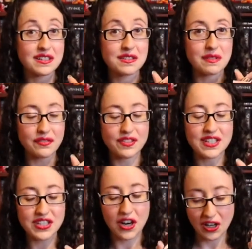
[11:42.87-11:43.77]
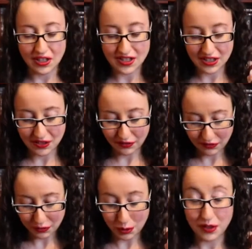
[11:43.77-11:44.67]
reference cards
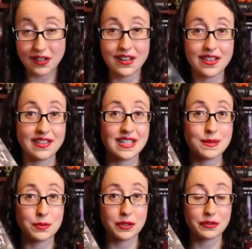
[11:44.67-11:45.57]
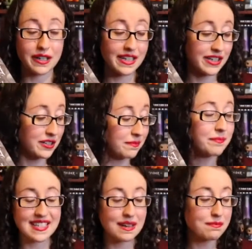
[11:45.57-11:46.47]
for this book right here.
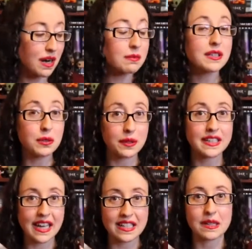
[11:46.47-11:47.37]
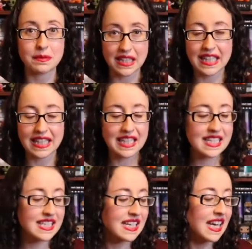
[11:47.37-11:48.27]
I'm probably going to end up needing these.